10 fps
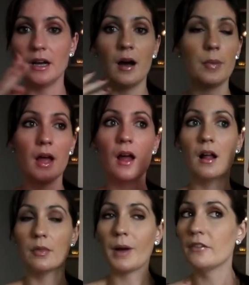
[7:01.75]
up.
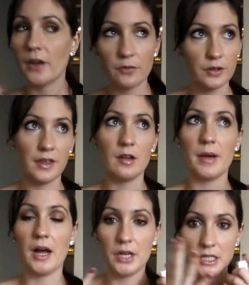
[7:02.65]
My favorite thing
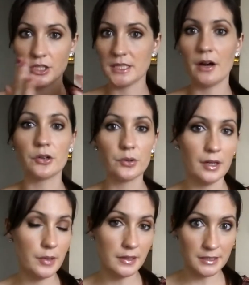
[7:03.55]
about it is just how
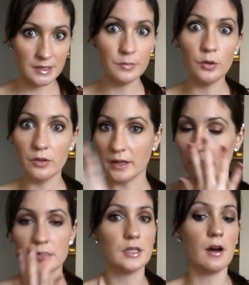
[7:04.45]
creamy and smooth it
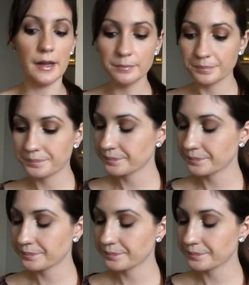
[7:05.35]
goes on.